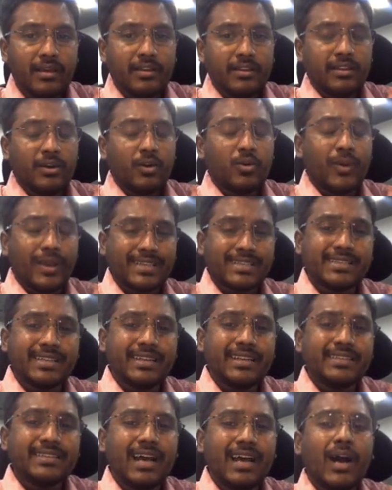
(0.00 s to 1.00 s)
Now, question
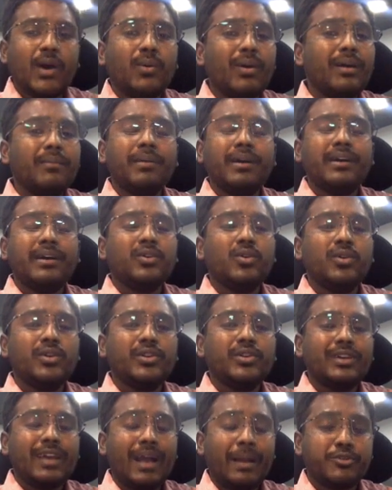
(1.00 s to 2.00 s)
is, how am I going
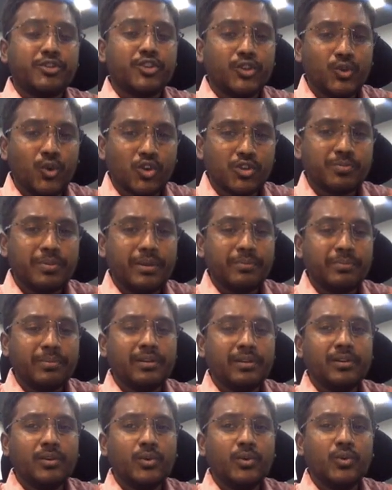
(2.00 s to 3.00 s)
to capture those people
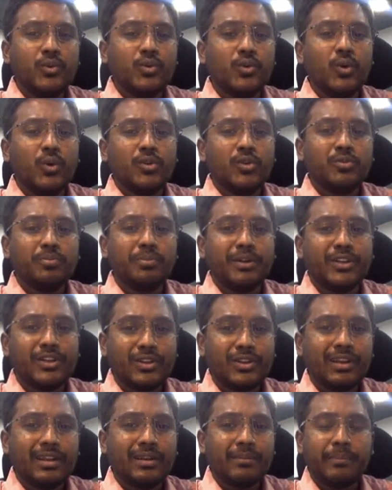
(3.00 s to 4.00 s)
who go to
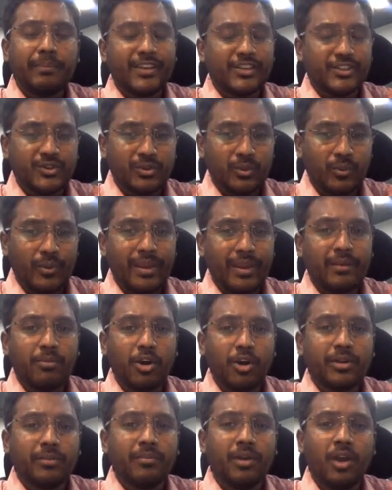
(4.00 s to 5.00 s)
particular page to the very
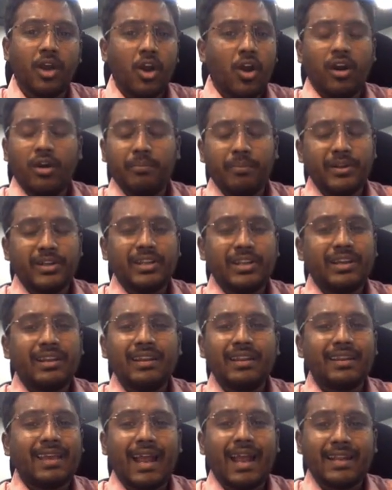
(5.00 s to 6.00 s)
bottom or
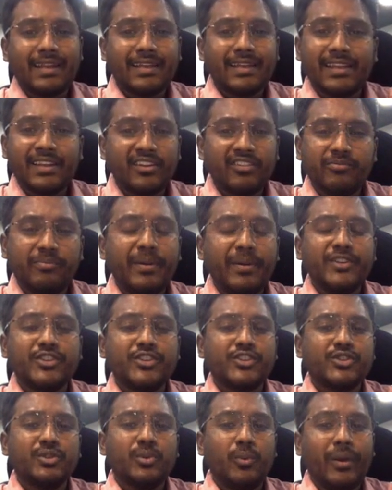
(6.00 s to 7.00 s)
particular category of pages
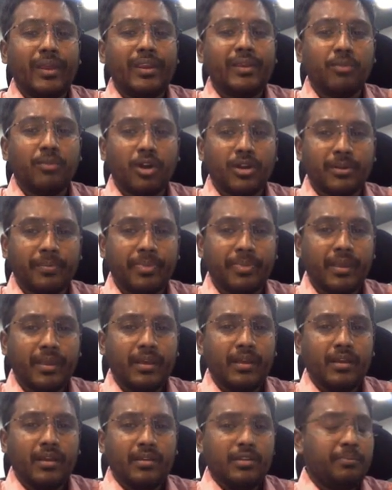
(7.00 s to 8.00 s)
to the very bottom?
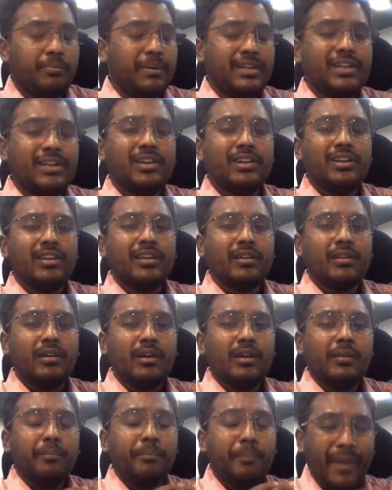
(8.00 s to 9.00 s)
The particular
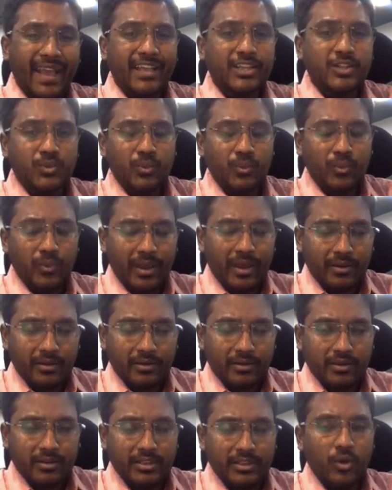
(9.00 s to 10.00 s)
page where
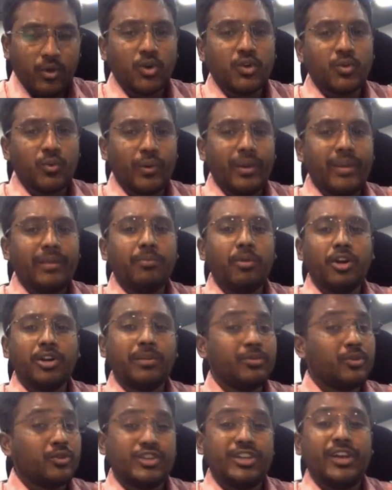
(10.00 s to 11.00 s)
they go to very
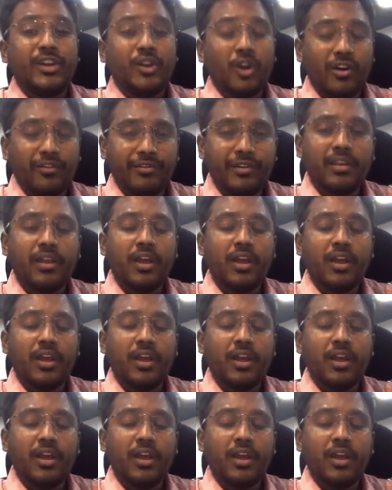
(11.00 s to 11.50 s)
bottom to see an offer,